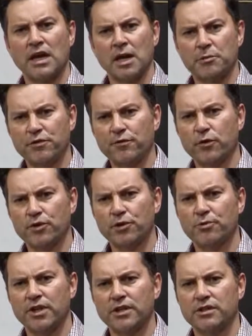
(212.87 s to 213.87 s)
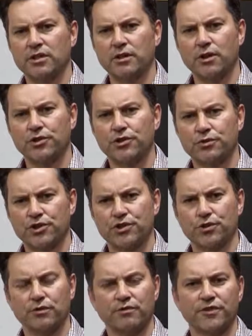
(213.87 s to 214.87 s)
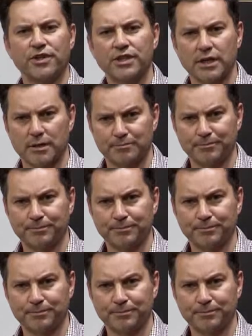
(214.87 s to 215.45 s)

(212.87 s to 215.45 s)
and before you're ready to lodge your student visa.